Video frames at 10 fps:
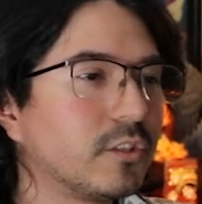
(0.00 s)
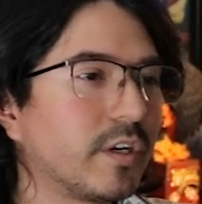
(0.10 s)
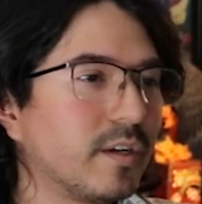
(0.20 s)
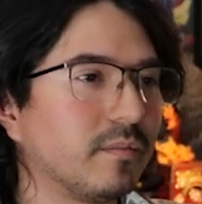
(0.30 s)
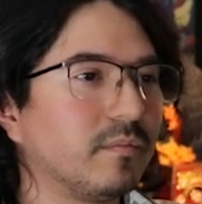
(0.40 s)
they're
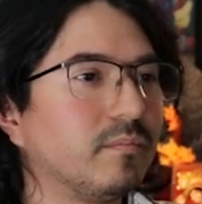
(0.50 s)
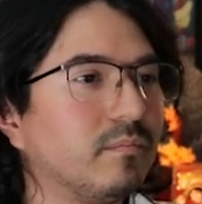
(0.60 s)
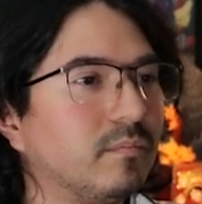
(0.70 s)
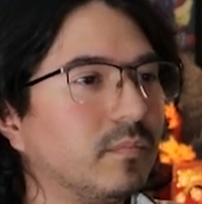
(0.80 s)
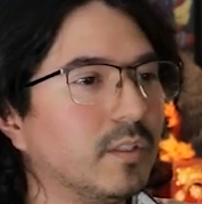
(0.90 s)
trying to
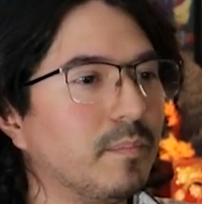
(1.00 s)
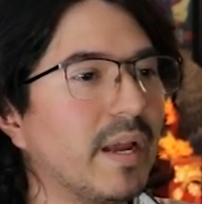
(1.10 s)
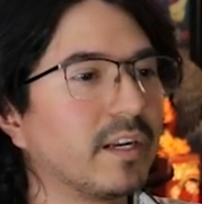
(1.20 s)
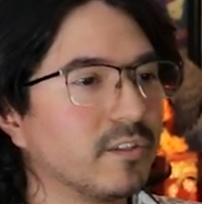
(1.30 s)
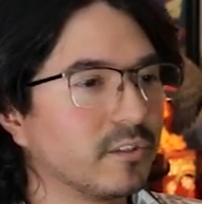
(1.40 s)
in
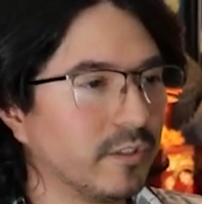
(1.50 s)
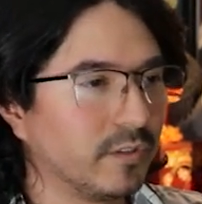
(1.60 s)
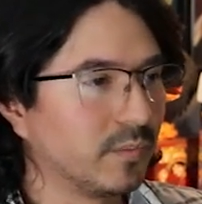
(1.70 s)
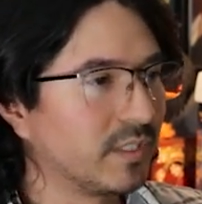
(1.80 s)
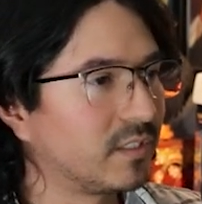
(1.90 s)
Magna
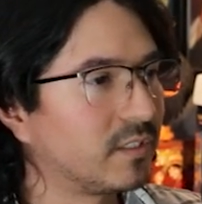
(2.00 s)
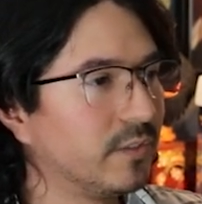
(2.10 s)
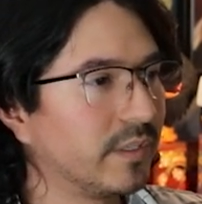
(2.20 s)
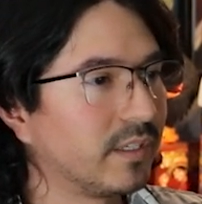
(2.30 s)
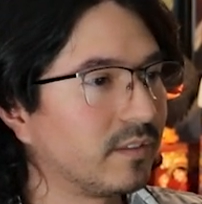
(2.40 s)
Zone. What does this
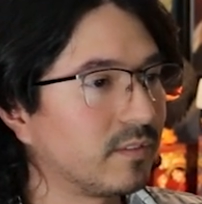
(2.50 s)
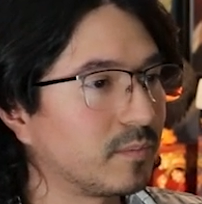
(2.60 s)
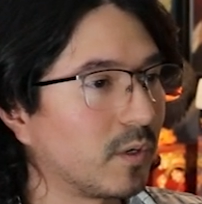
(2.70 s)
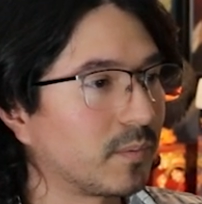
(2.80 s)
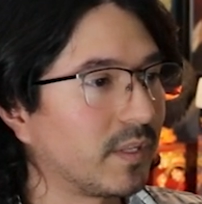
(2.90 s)
do again? This
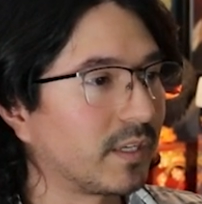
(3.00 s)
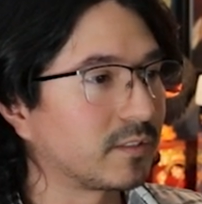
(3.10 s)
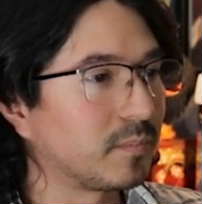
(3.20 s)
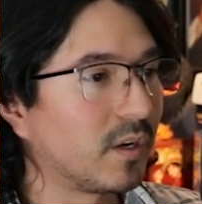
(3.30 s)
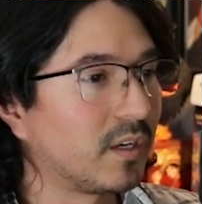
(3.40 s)
Pokemon Act
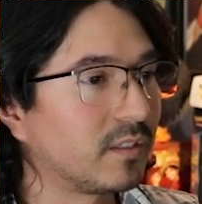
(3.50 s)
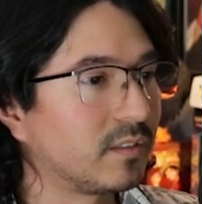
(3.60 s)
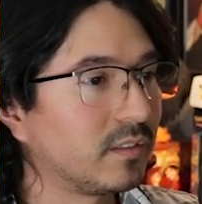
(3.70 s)
Spot.